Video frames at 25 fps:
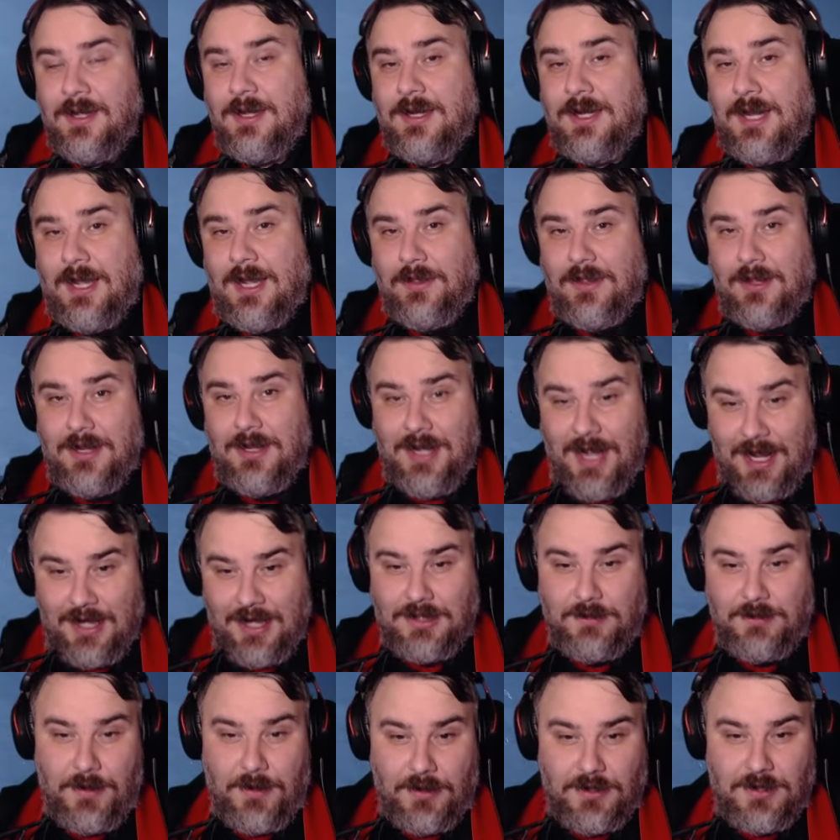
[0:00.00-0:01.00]
Now the
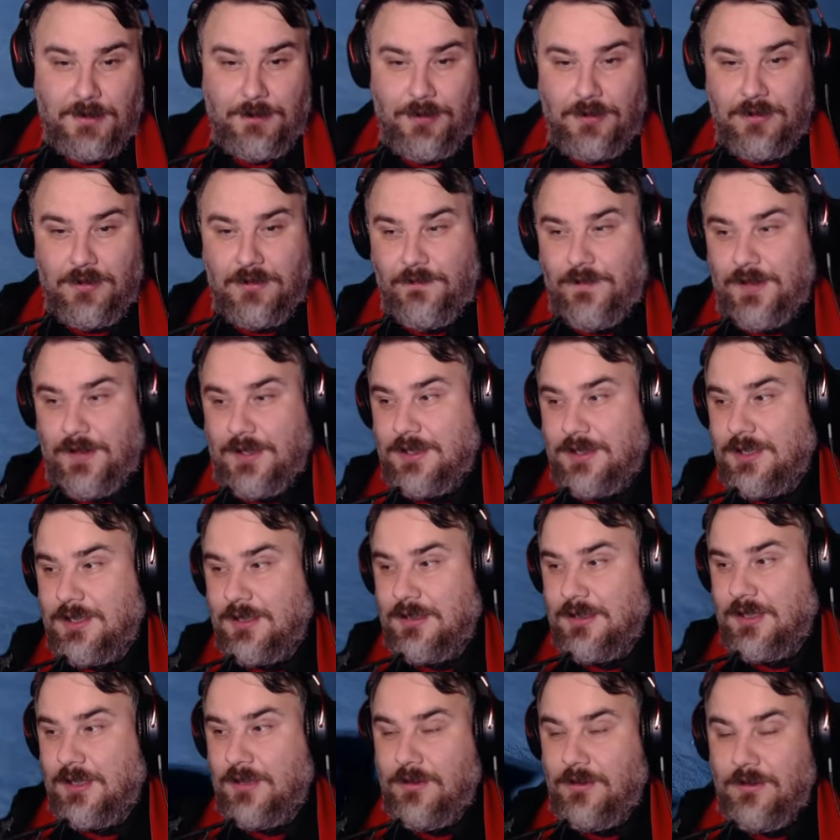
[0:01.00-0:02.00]
next most important thing to
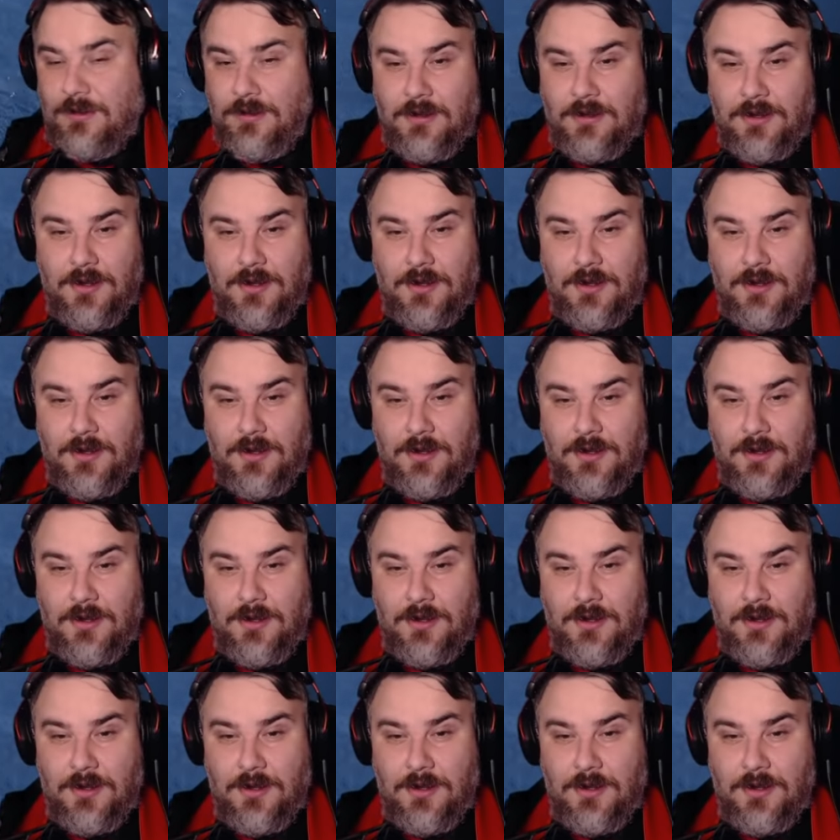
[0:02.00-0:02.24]
do